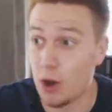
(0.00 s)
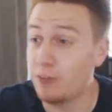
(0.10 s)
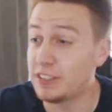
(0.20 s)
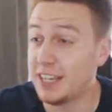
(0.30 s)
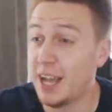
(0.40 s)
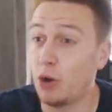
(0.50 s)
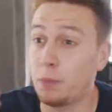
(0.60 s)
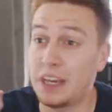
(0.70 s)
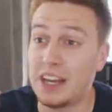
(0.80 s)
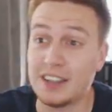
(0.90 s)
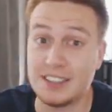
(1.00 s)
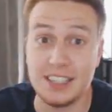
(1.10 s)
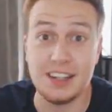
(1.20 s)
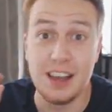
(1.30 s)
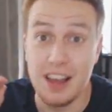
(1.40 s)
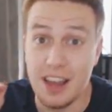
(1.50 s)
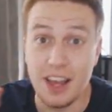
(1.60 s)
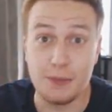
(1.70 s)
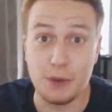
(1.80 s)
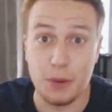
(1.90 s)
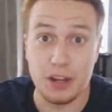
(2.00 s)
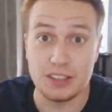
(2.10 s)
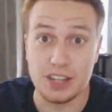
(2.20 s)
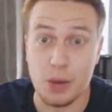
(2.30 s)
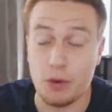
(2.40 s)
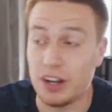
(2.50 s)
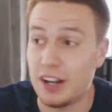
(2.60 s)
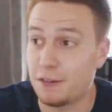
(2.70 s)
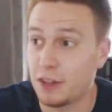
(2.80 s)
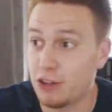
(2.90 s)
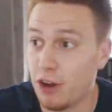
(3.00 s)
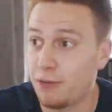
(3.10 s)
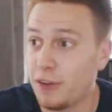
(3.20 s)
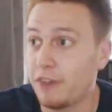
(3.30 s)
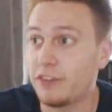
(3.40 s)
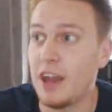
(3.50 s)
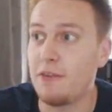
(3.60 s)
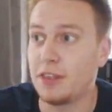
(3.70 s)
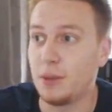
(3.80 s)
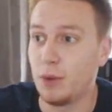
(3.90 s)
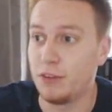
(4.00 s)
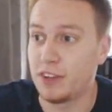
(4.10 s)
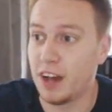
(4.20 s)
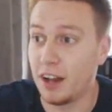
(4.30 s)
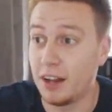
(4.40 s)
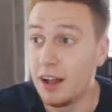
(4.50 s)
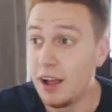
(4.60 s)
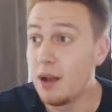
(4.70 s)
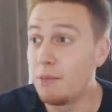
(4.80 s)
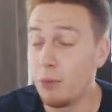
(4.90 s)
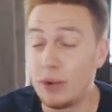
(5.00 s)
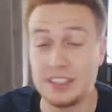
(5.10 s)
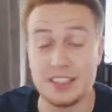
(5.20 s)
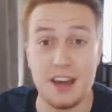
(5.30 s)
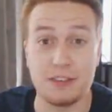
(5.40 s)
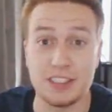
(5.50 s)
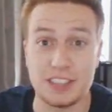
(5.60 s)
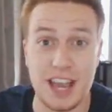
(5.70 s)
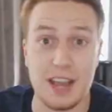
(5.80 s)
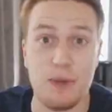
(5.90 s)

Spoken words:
Obviously, I would be gutted if we weren't to go on and lift the trophy after everything we've done. But we just have to say